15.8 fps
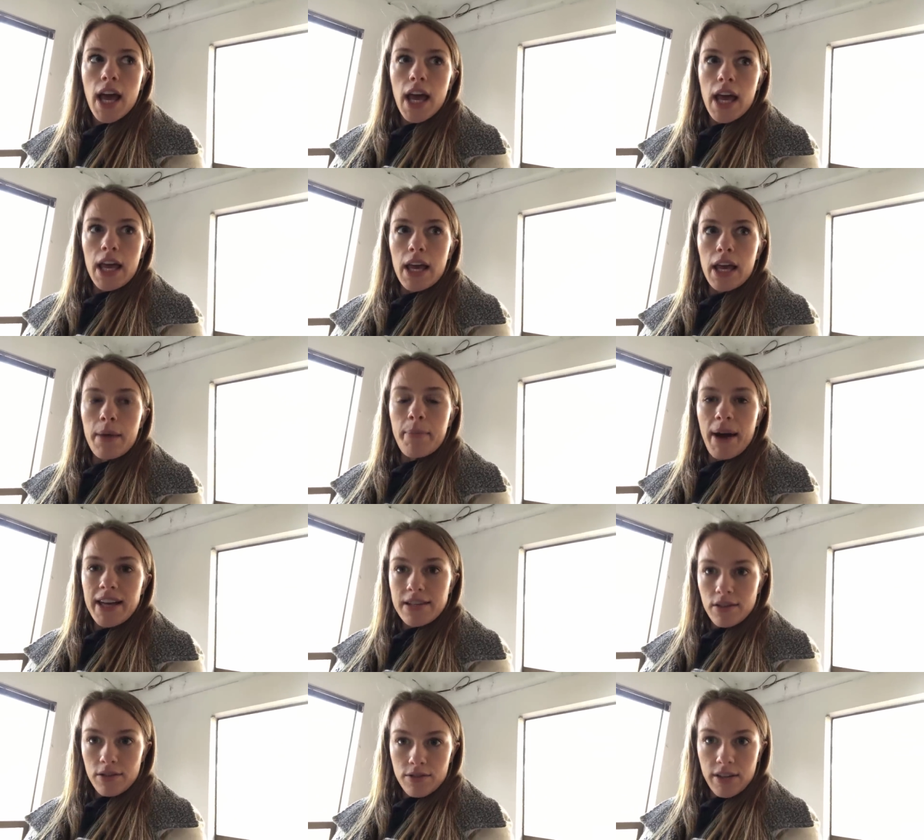a buy
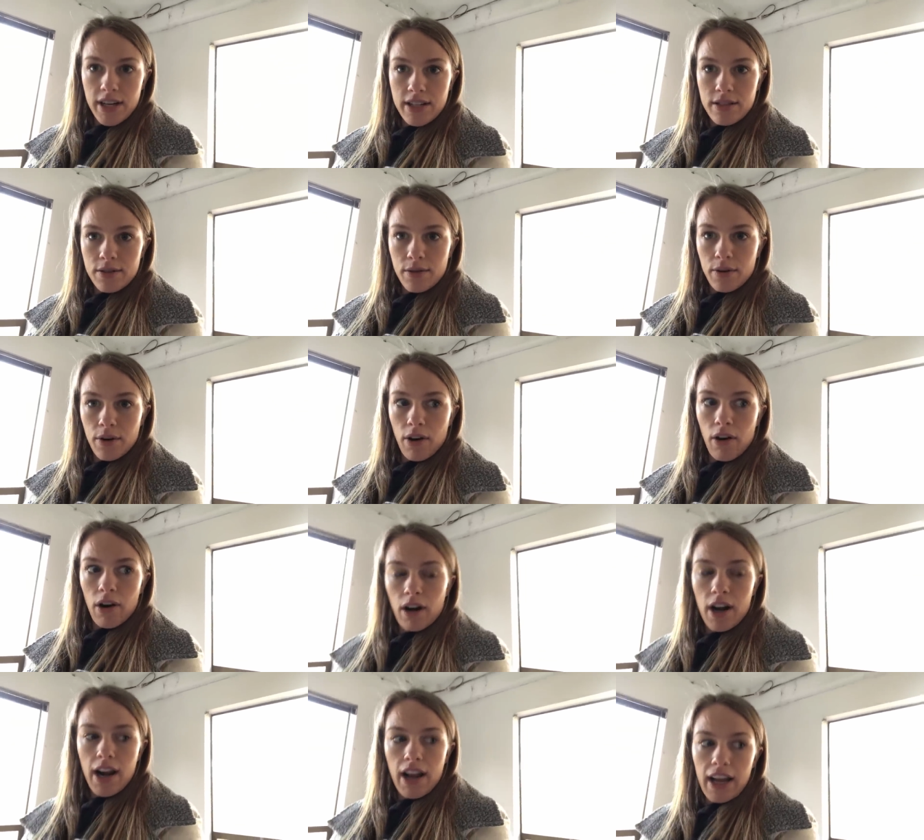sell trade
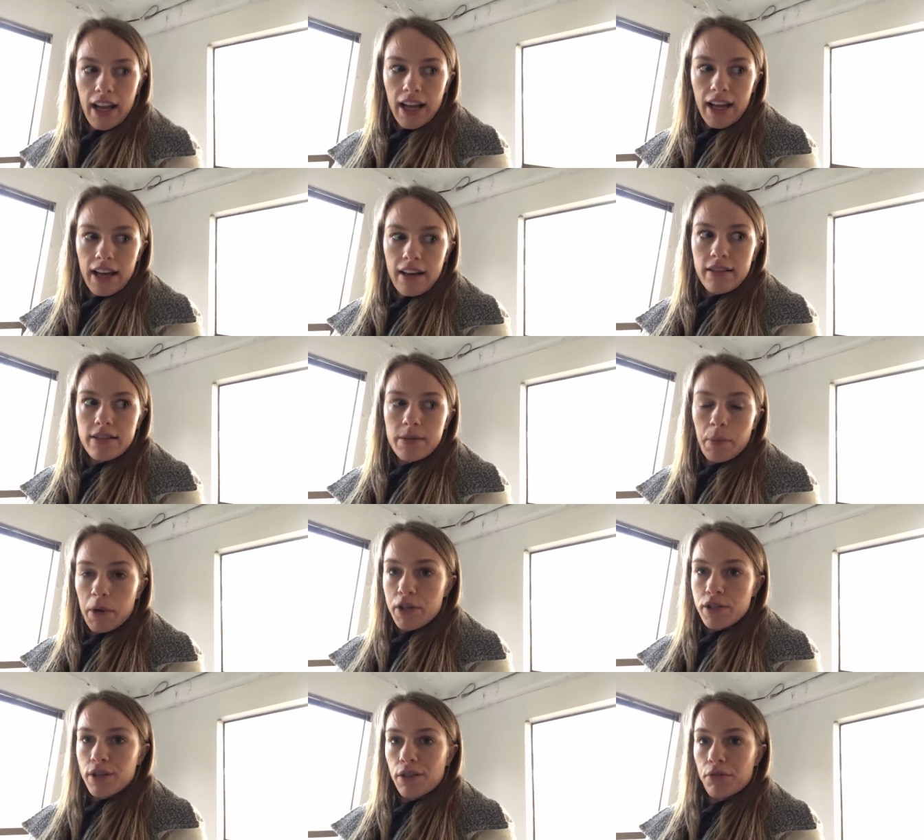store and a
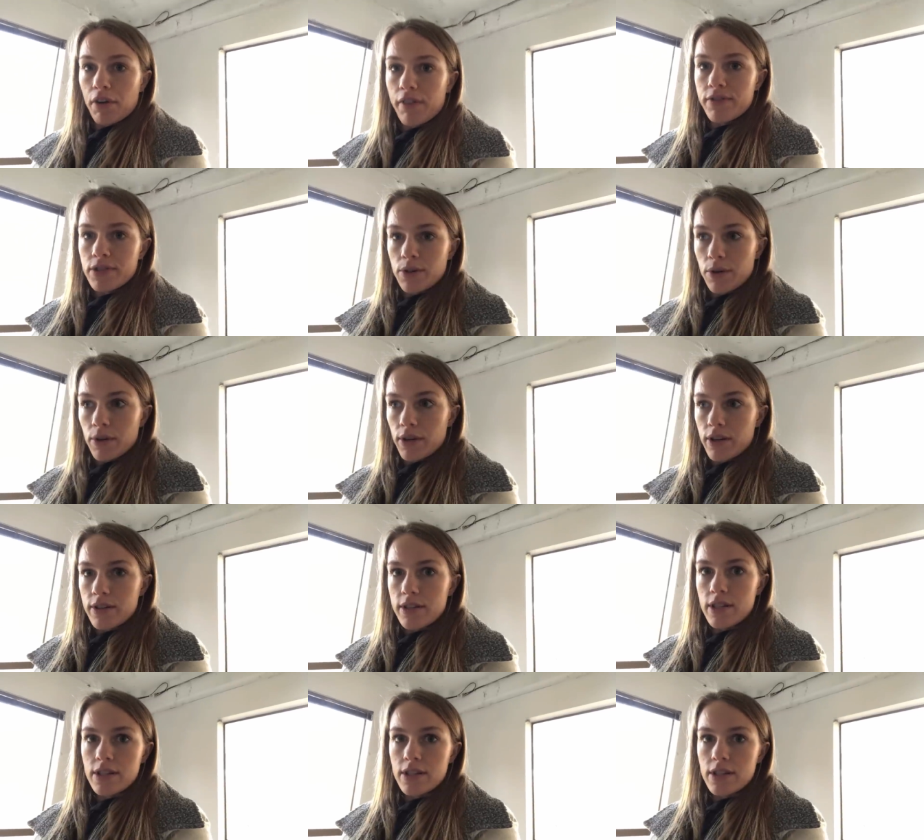bunch of thrift stores.